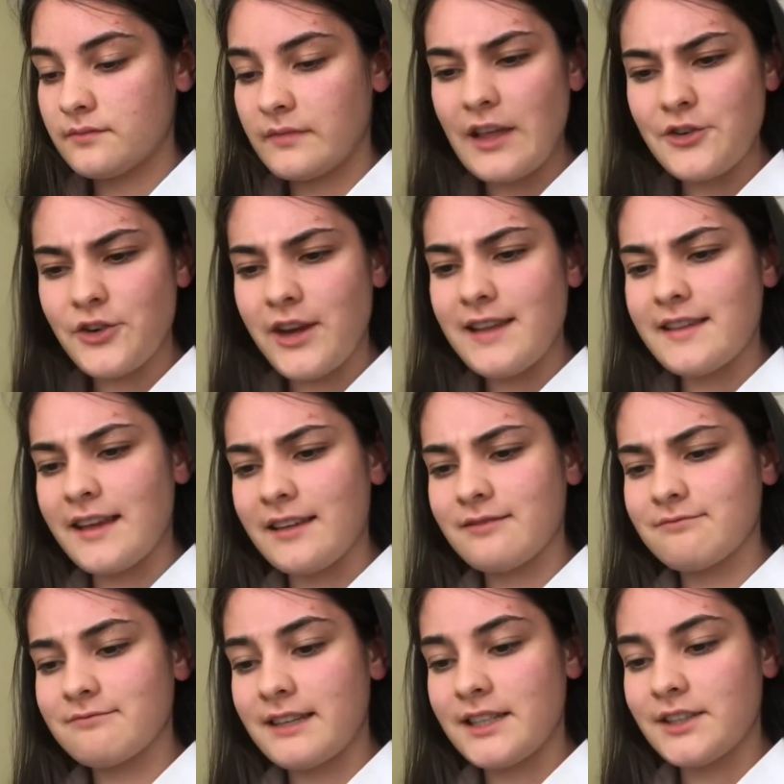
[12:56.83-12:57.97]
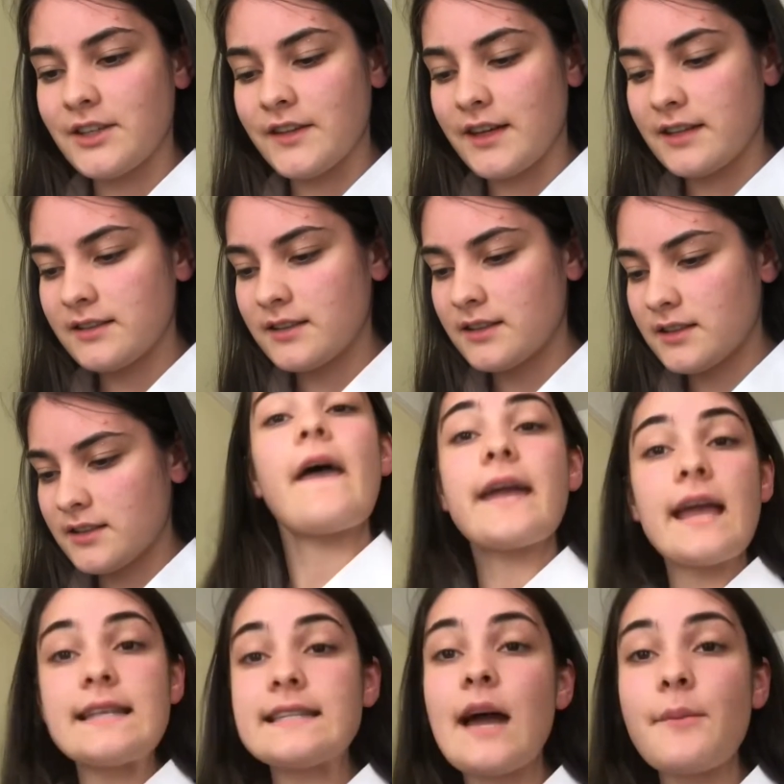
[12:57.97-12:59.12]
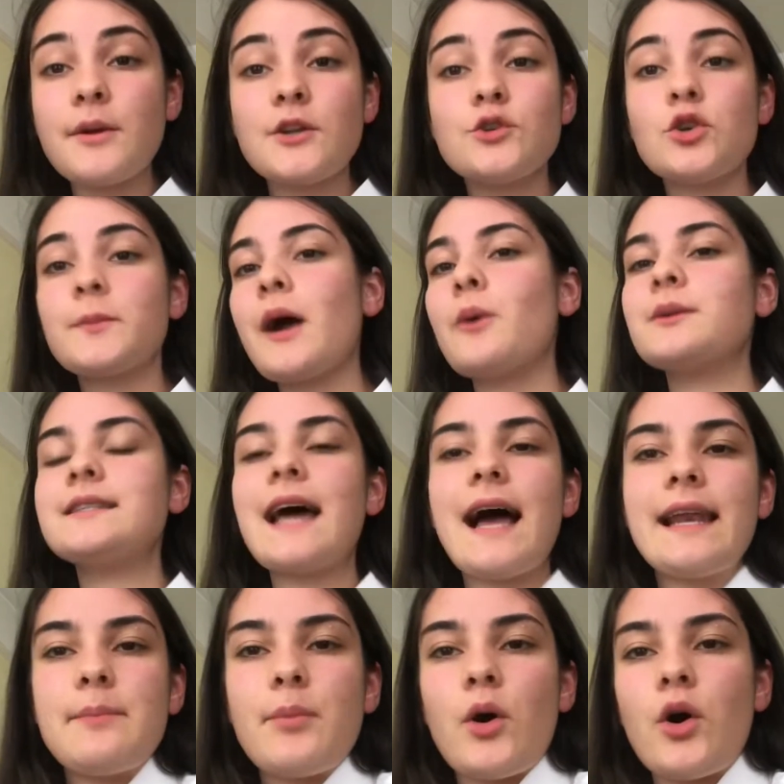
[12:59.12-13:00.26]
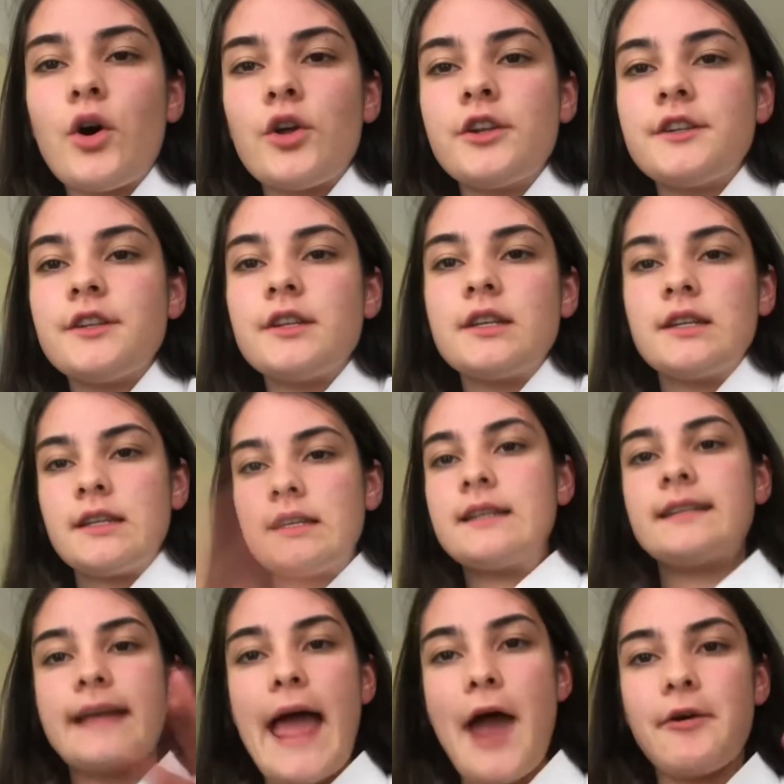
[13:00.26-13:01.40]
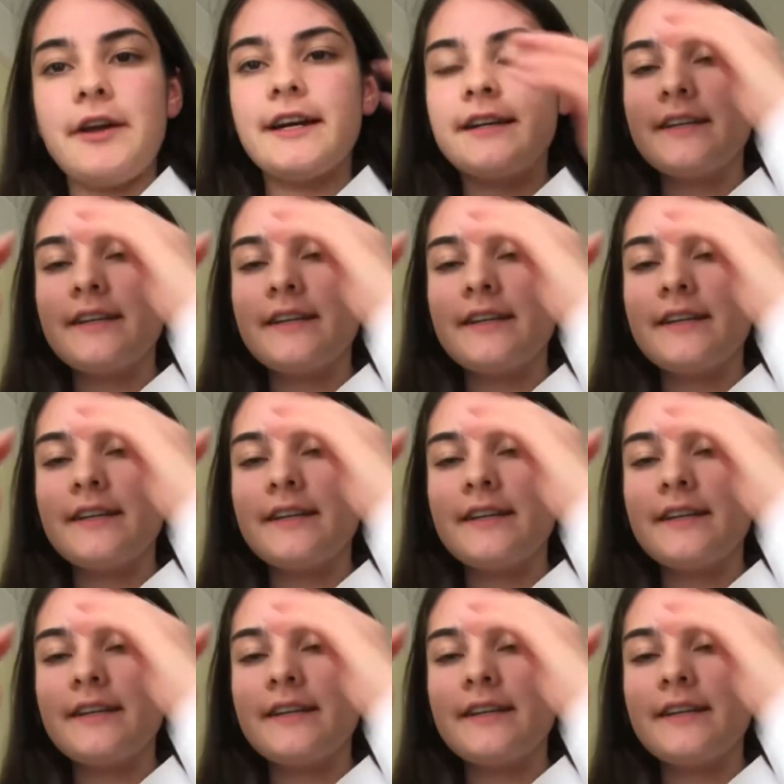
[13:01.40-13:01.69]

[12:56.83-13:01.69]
That's crazy, I didn't know that. Okay, so now I'm going to talk about Talybont area.